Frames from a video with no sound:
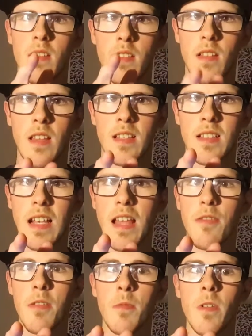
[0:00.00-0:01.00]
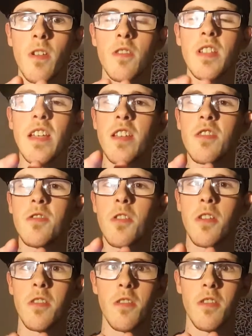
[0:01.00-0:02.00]
Now that's clever because each
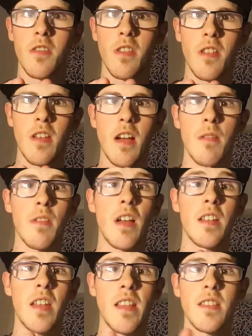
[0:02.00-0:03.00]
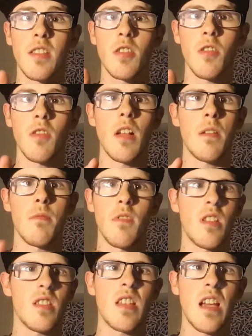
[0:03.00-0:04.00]
Joy-Con are identical
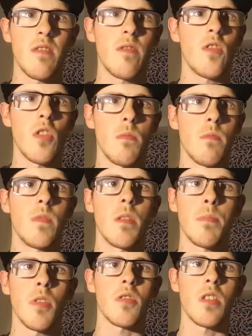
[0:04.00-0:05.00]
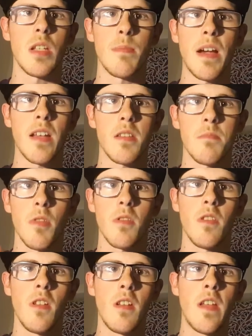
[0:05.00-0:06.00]
aside from the plus and the minus
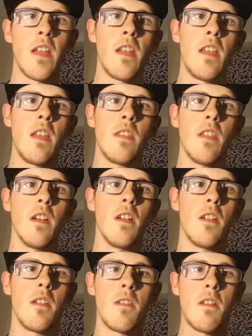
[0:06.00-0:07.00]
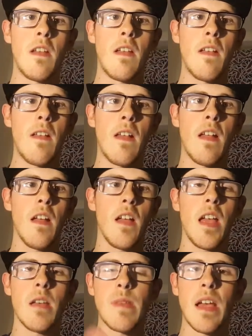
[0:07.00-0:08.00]
button. The
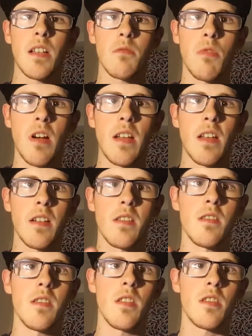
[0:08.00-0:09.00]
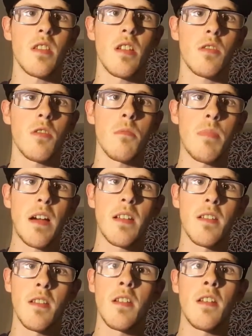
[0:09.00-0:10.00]
ABXY and the circle
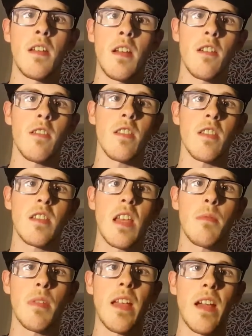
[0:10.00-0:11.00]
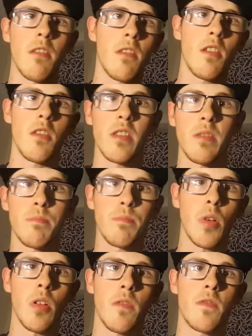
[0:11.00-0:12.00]
pad are in the same layout on
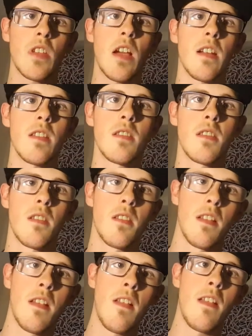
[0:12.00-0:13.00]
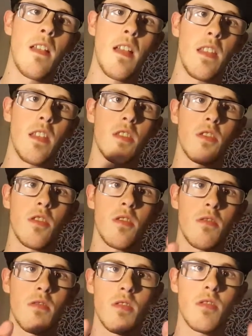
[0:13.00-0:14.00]
both sides, and it's just